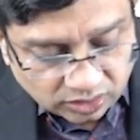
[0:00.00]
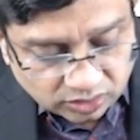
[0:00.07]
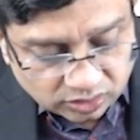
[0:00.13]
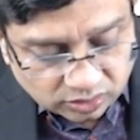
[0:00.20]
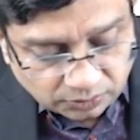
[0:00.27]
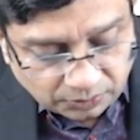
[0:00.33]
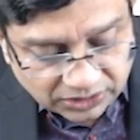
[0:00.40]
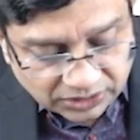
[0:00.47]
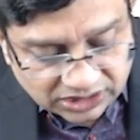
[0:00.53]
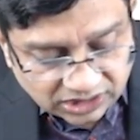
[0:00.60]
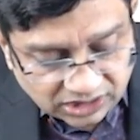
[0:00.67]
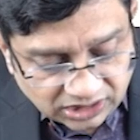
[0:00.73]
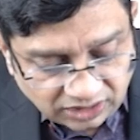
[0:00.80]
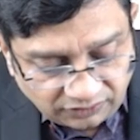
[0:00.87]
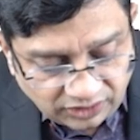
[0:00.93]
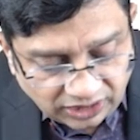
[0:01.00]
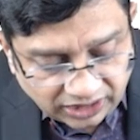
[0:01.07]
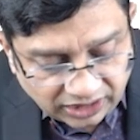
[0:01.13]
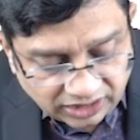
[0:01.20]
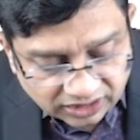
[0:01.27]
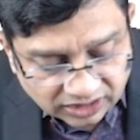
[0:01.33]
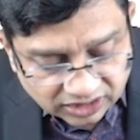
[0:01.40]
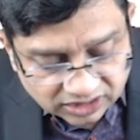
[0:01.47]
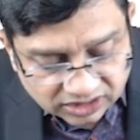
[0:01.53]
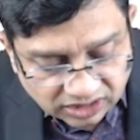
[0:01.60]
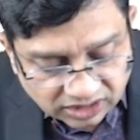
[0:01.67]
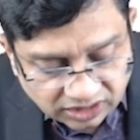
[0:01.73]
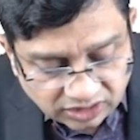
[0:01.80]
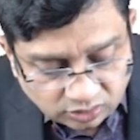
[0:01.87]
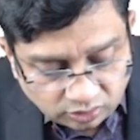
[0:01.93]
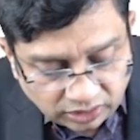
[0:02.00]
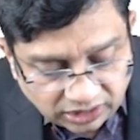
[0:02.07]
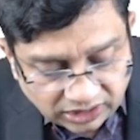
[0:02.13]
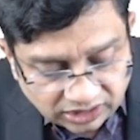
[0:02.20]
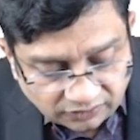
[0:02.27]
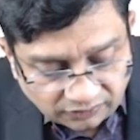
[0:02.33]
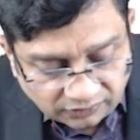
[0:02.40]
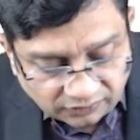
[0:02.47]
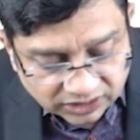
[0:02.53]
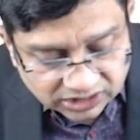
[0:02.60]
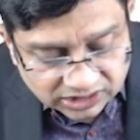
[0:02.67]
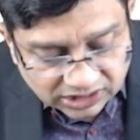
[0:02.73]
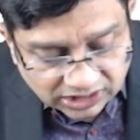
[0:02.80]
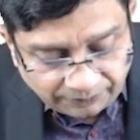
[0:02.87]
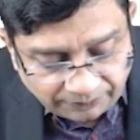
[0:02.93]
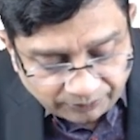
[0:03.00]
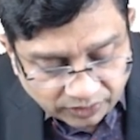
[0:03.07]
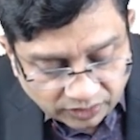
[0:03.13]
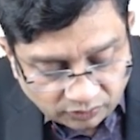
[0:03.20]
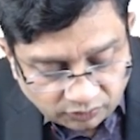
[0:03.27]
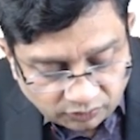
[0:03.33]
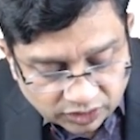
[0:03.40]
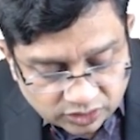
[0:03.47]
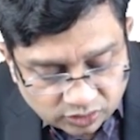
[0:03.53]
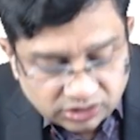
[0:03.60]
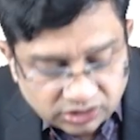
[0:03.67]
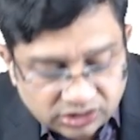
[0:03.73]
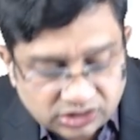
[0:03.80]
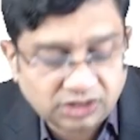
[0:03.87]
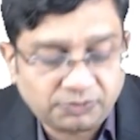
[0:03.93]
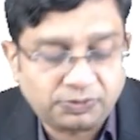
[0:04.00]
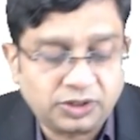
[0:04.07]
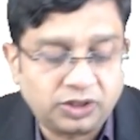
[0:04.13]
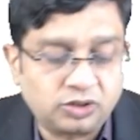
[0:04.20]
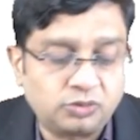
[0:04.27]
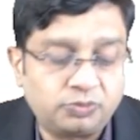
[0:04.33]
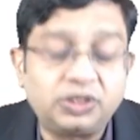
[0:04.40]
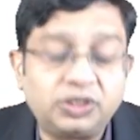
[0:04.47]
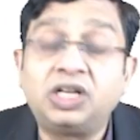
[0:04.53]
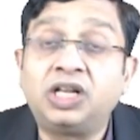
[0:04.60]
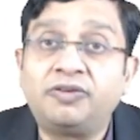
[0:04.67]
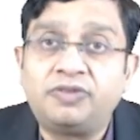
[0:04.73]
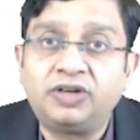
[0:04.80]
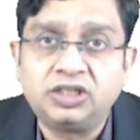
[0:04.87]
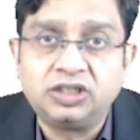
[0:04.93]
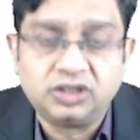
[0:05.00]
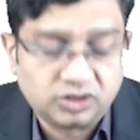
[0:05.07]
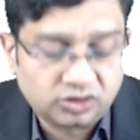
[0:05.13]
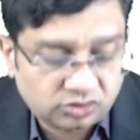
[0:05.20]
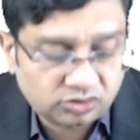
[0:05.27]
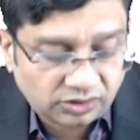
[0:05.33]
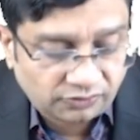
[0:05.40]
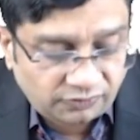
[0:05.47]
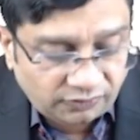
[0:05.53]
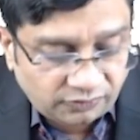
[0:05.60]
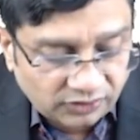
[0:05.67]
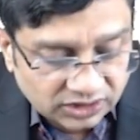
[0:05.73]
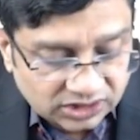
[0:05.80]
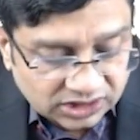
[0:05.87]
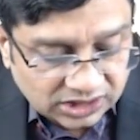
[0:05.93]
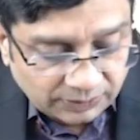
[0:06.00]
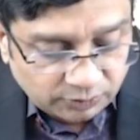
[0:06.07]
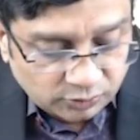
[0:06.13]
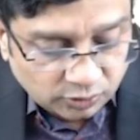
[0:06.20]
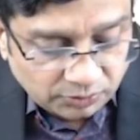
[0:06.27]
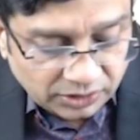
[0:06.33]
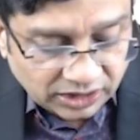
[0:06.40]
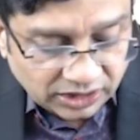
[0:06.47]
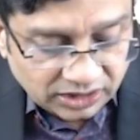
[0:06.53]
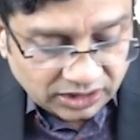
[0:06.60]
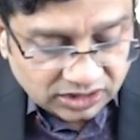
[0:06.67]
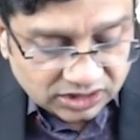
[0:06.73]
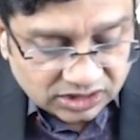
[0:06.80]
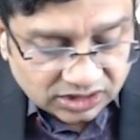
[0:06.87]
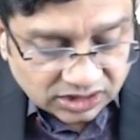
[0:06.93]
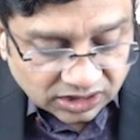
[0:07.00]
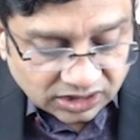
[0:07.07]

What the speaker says: So basically, we are interested in knowing in the first step, what should be the bilirubin level. So the first step to be done is